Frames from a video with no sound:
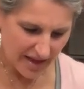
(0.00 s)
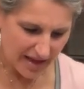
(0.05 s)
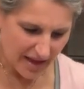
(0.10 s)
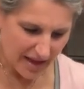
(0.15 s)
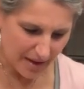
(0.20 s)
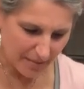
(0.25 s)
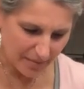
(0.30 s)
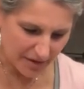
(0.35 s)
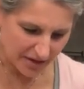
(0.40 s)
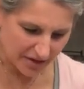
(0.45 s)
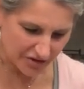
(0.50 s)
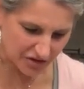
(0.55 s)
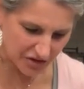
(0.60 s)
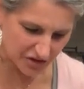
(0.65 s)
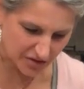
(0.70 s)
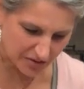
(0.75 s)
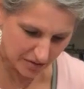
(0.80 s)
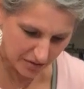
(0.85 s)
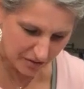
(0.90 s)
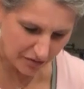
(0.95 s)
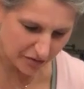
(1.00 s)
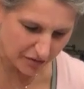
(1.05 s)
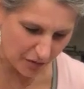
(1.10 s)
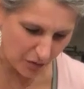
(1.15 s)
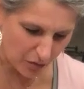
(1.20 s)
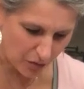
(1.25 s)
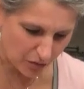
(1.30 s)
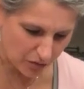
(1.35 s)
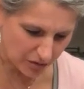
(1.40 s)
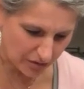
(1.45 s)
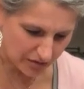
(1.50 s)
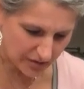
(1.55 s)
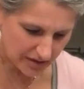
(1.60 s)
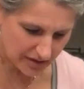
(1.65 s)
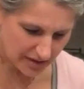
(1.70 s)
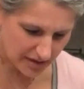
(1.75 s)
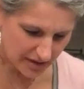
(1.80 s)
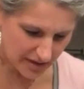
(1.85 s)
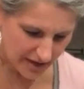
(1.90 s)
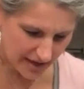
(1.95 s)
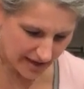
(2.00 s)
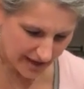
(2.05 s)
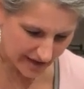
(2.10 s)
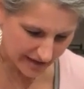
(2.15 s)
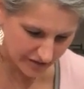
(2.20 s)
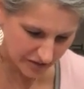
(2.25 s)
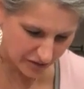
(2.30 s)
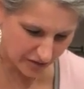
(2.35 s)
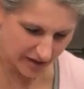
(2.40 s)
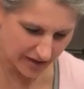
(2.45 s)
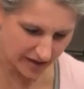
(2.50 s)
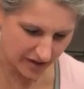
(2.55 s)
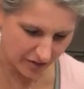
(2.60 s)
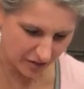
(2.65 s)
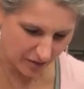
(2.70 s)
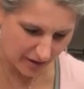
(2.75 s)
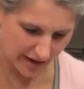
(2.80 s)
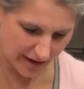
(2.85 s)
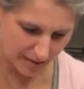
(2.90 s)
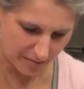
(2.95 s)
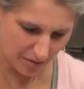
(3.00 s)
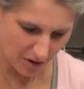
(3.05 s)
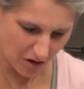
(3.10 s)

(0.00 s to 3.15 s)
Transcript: I'm gonna just fold and try to grab